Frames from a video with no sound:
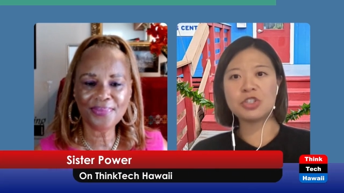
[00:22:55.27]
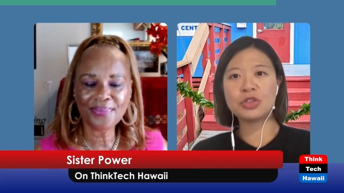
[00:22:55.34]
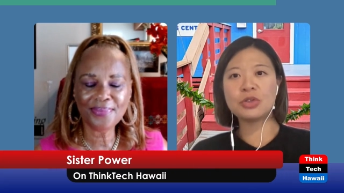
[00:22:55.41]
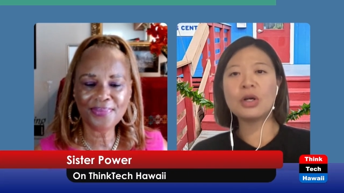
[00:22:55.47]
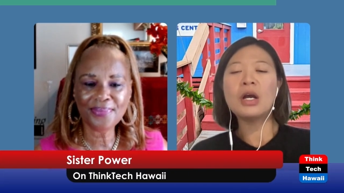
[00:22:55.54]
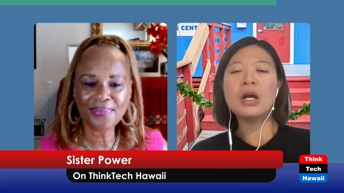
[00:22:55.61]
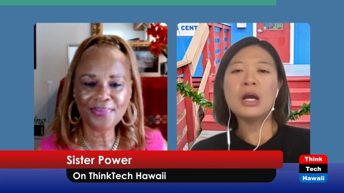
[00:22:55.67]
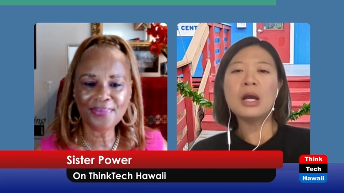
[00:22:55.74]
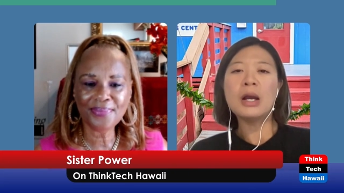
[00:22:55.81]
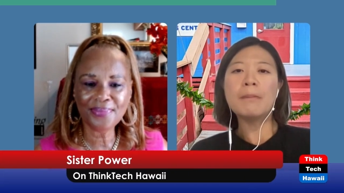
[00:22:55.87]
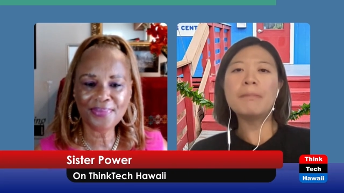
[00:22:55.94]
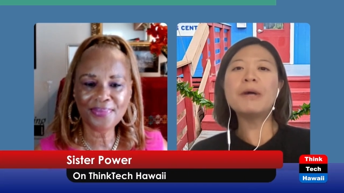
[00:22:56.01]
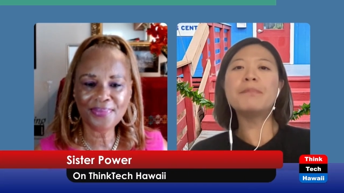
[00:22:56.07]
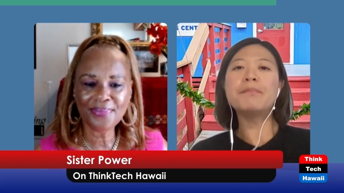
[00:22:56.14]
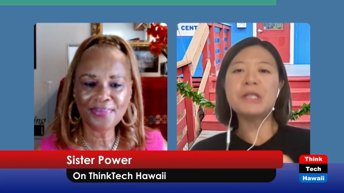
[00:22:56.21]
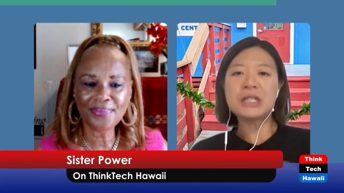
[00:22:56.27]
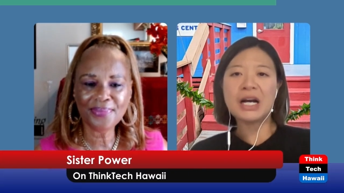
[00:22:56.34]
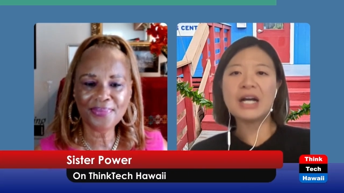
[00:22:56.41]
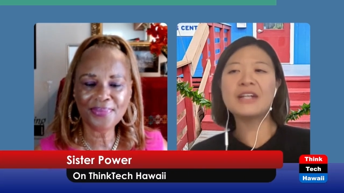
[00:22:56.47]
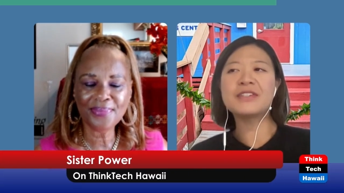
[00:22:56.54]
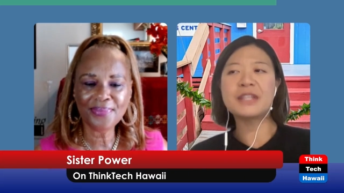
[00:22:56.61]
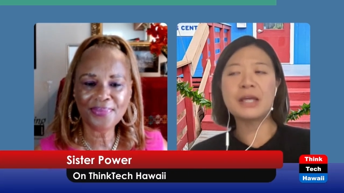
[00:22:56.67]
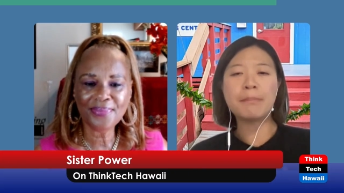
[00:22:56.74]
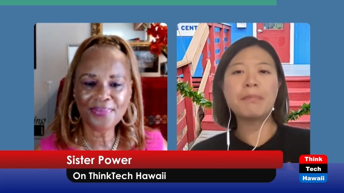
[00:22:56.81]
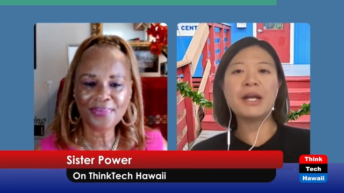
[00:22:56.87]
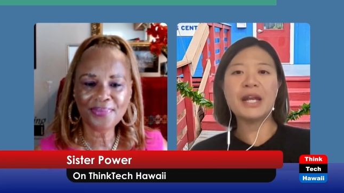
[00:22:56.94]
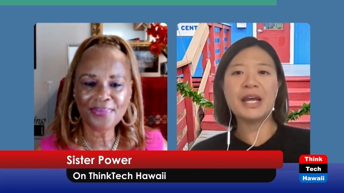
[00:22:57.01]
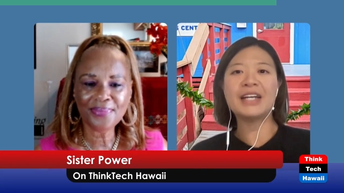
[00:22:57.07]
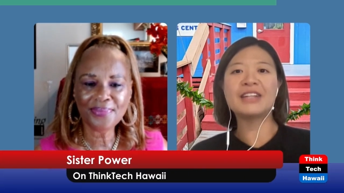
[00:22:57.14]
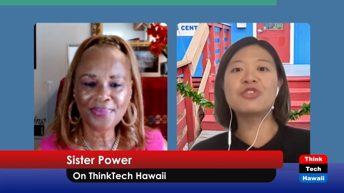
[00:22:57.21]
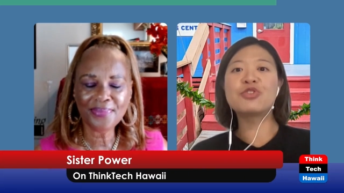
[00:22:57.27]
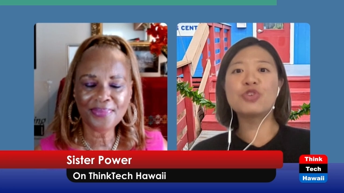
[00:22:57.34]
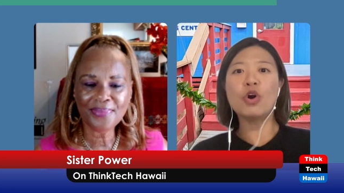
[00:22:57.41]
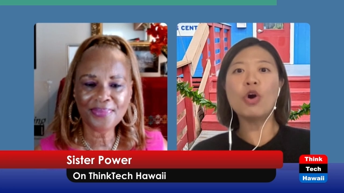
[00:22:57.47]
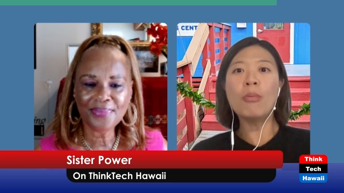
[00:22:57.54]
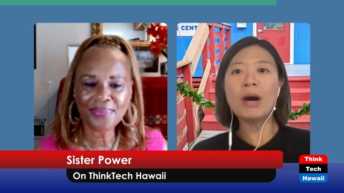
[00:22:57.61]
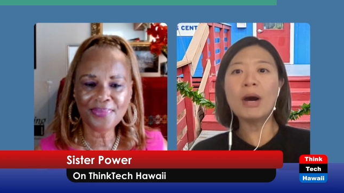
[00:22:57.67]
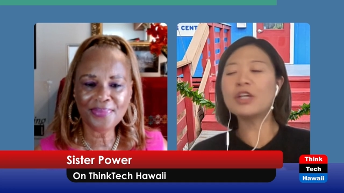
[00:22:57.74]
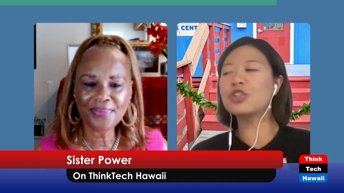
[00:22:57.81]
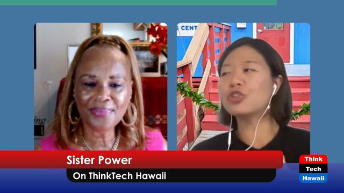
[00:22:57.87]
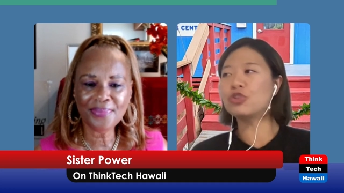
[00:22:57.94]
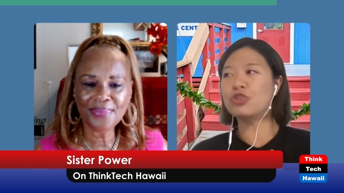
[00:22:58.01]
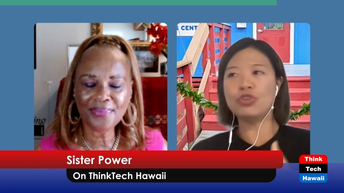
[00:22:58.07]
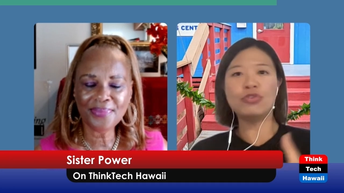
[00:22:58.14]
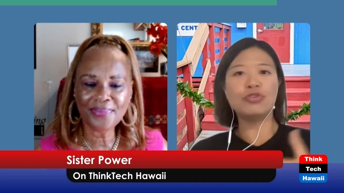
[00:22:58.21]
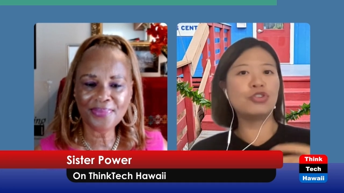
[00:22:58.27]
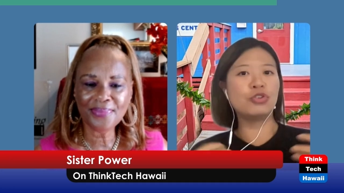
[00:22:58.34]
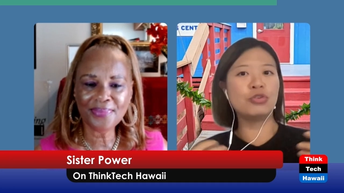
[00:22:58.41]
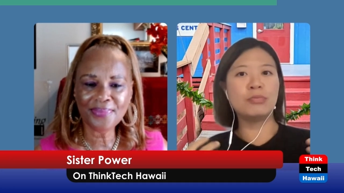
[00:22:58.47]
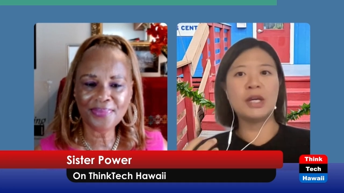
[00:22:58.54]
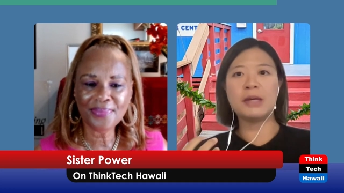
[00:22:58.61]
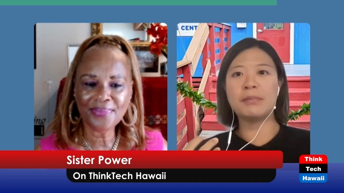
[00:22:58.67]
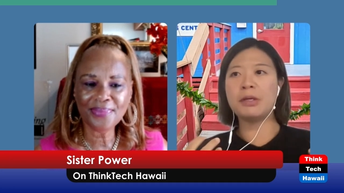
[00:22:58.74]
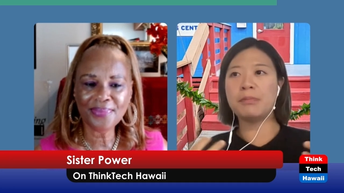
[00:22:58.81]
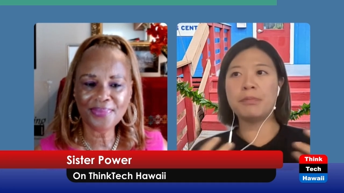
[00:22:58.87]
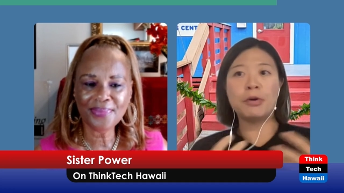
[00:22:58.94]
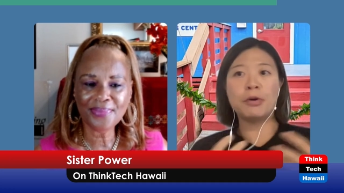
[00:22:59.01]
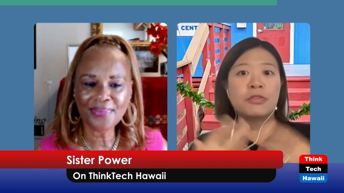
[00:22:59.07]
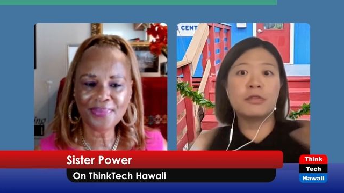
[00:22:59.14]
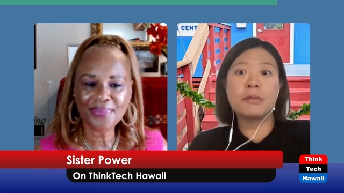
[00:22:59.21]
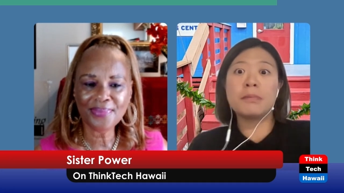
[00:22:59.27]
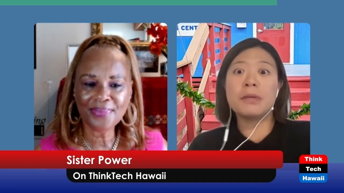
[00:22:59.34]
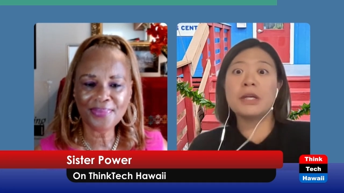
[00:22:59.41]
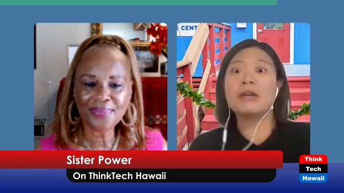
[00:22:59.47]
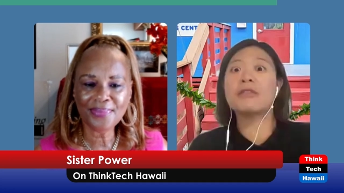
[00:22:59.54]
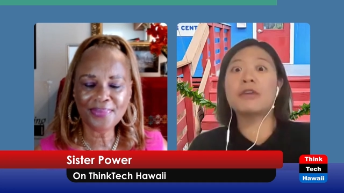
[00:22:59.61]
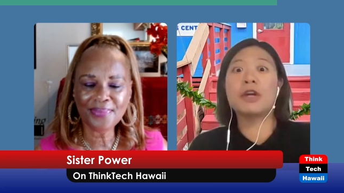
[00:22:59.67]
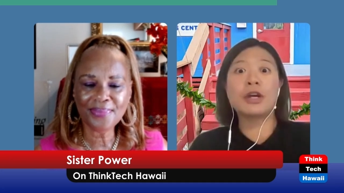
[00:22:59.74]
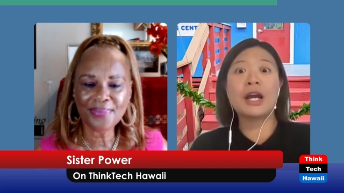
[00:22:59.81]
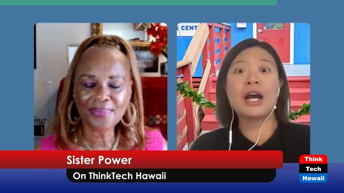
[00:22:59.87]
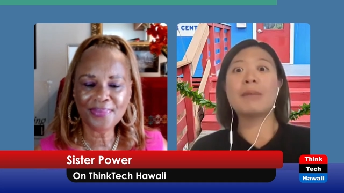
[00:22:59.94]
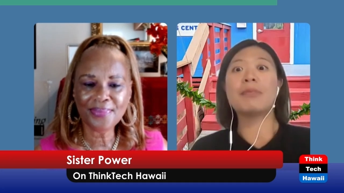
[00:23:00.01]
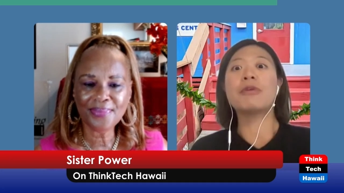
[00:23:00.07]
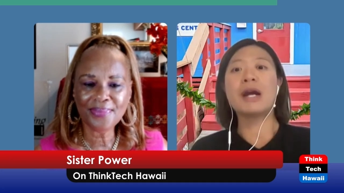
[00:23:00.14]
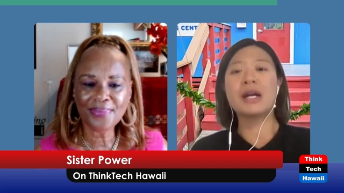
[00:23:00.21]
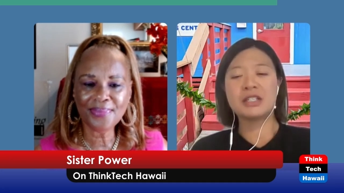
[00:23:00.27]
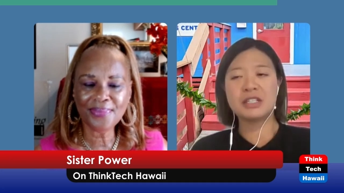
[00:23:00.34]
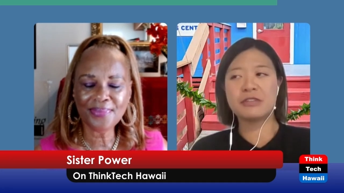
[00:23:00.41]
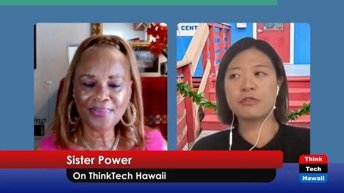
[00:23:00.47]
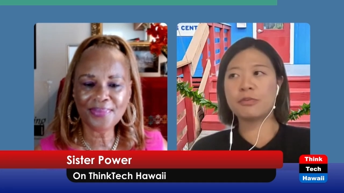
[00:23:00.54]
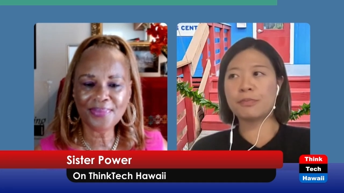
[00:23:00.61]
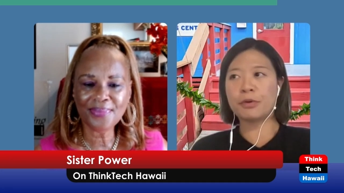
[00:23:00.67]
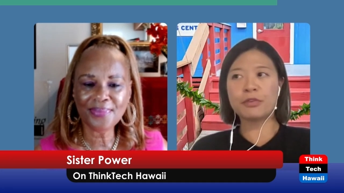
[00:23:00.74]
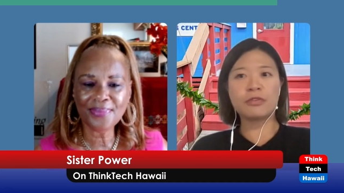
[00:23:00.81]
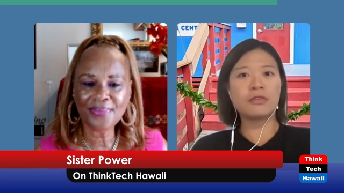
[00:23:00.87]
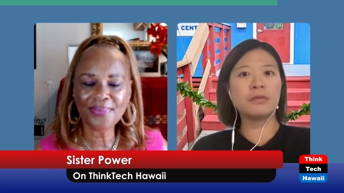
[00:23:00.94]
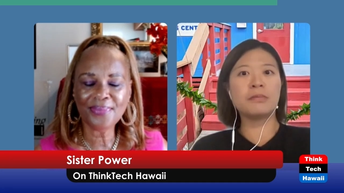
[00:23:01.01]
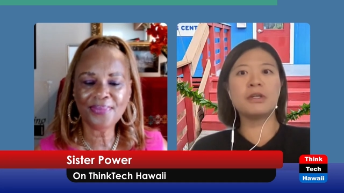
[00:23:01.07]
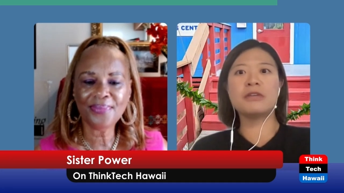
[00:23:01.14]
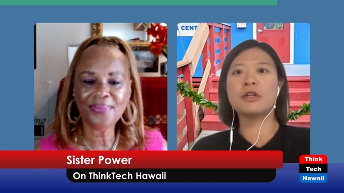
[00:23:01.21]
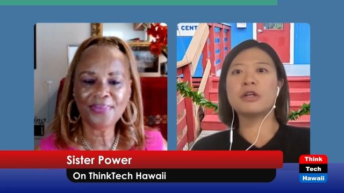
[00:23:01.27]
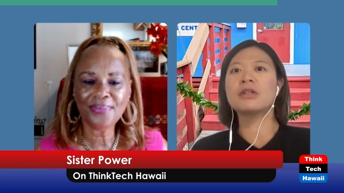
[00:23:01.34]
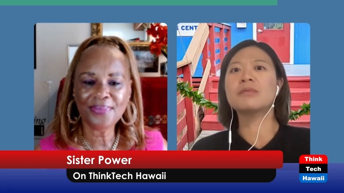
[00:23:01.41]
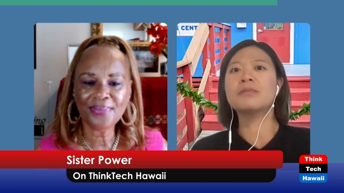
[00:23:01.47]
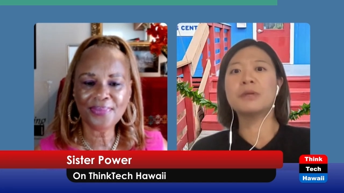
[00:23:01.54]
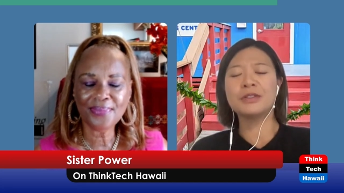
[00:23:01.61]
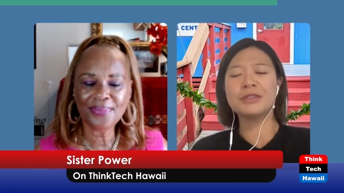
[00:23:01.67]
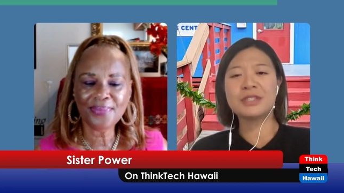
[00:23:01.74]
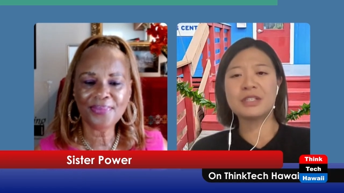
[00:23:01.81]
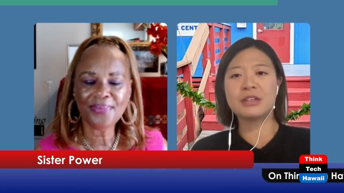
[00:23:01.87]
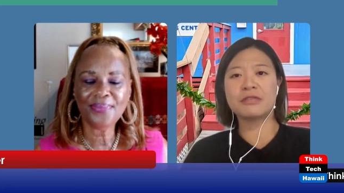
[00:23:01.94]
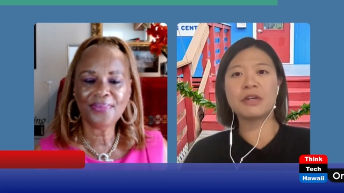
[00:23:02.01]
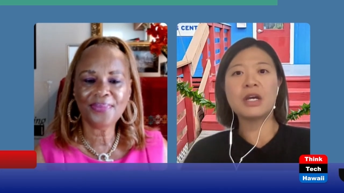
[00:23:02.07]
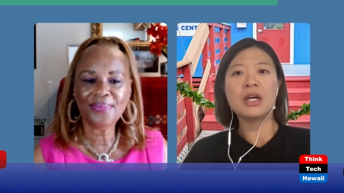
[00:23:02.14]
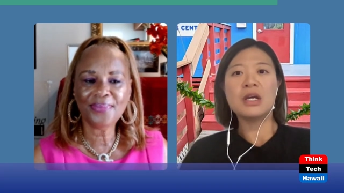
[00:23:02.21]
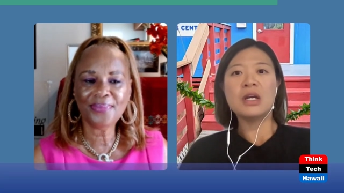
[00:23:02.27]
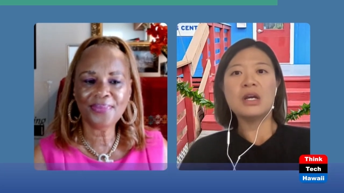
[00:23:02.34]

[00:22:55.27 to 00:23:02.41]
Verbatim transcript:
Speaker 1: issue, but because they butt heads so much due to maybe both of them being very hyperactive or both of them being very impulsive,